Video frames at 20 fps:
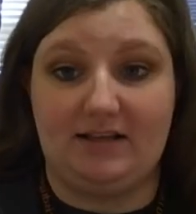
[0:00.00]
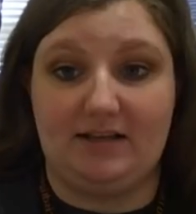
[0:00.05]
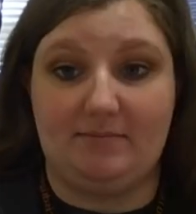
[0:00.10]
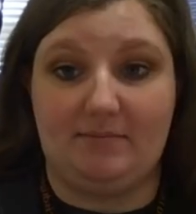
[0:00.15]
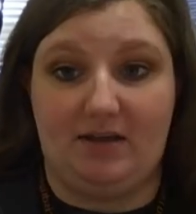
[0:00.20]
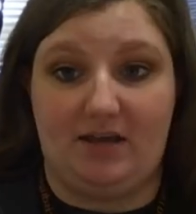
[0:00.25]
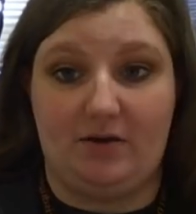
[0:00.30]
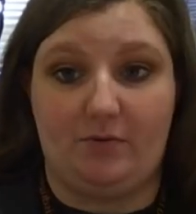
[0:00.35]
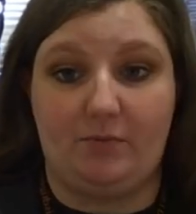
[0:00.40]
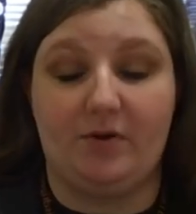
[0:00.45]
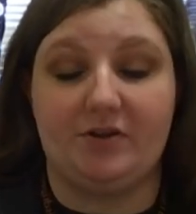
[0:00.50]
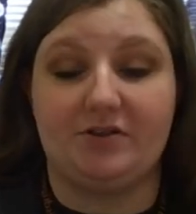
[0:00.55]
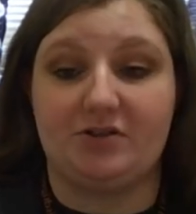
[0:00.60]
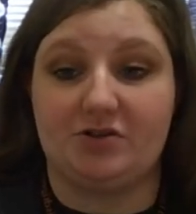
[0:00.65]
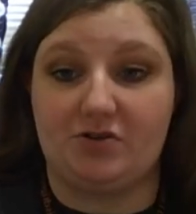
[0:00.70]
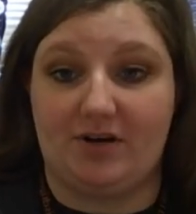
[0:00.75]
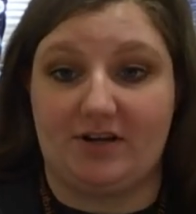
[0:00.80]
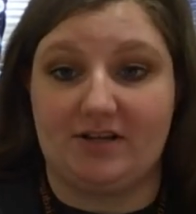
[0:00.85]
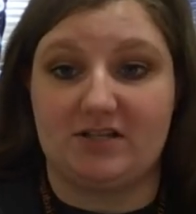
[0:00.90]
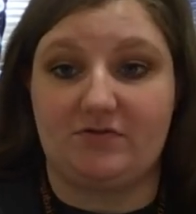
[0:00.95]
what the
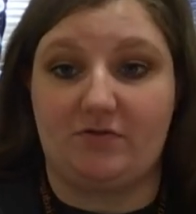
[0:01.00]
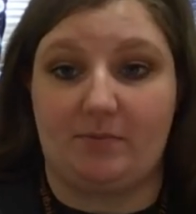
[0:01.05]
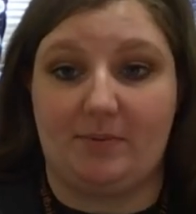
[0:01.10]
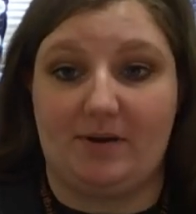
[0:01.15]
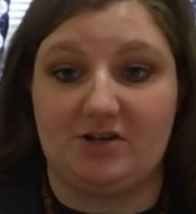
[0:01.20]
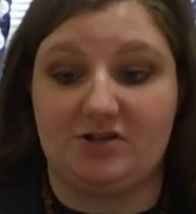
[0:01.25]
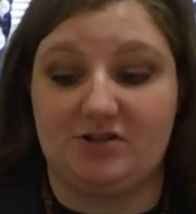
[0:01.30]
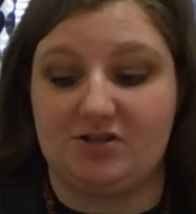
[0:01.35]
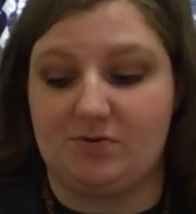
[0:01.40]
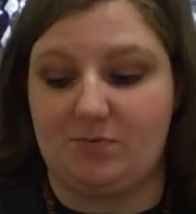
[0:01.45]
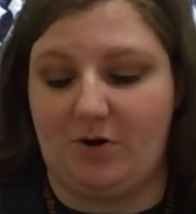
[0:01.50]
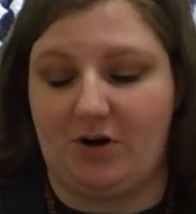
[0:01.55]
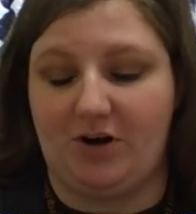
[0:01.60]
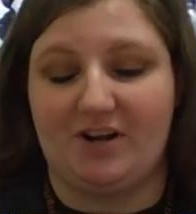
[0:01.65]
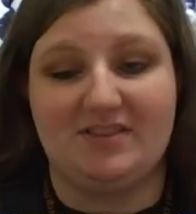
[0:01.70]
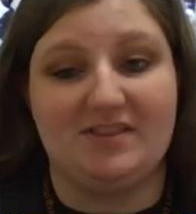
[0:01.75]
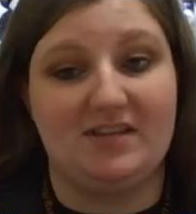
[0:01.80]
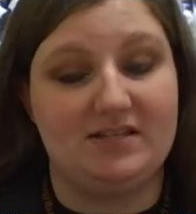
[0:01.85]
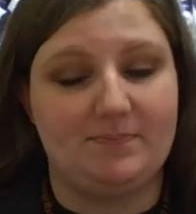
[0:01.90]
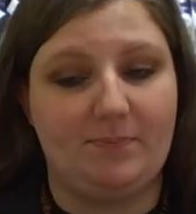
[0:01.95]
transformations were. And this
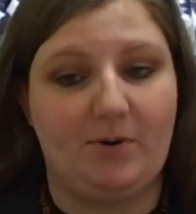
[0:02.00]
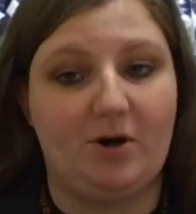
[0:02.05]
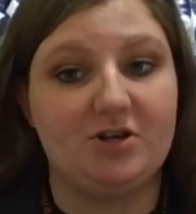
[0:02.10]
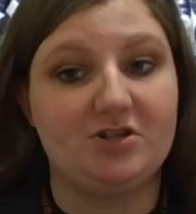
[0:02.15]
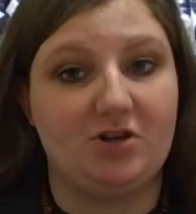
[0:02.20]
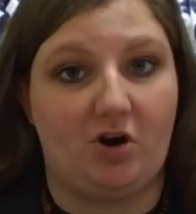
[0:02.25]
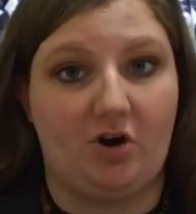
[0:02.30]
part's harder.